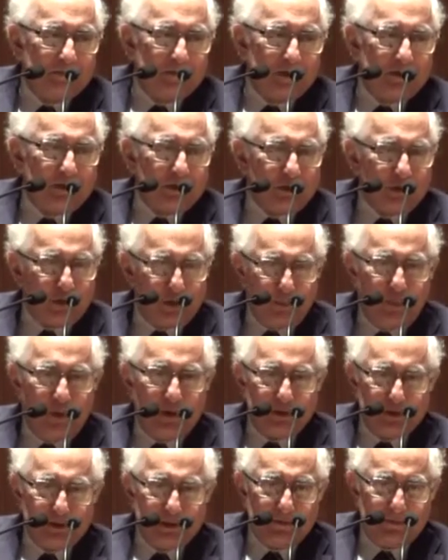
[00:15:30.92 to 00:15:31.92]
It was so
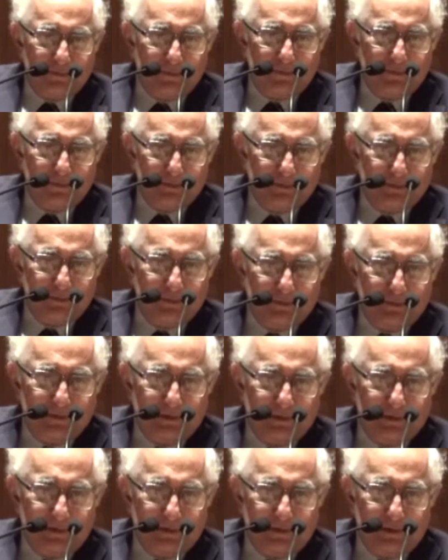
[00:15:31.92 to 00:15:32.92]
positive,
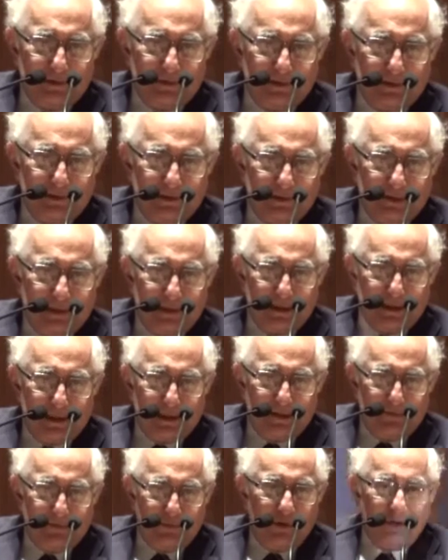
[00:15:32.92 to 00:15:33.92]

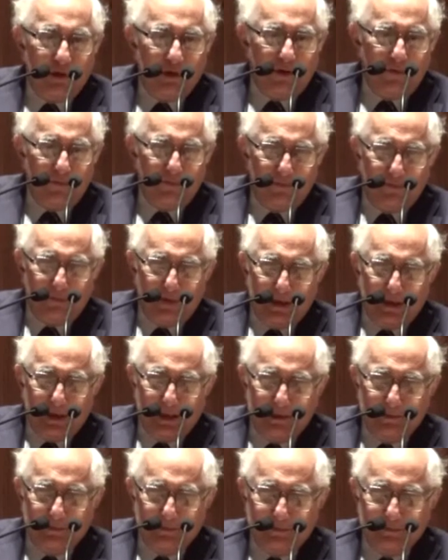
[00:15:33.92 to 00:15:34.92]
full of
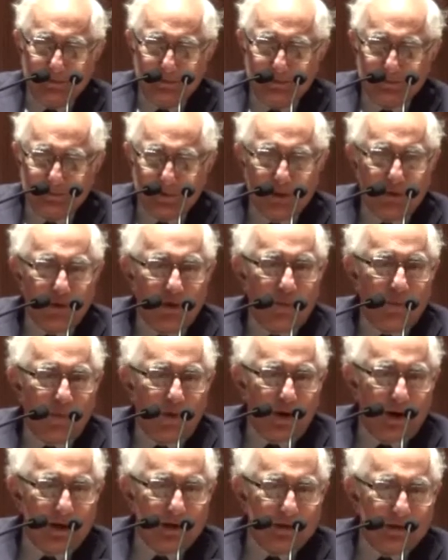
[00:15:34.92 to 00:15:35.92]
the good
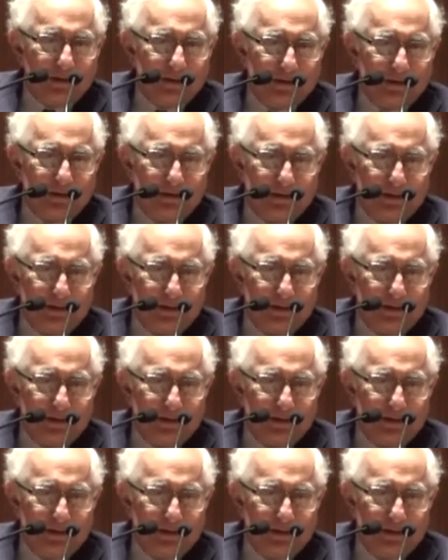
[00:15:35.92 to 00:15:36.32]
points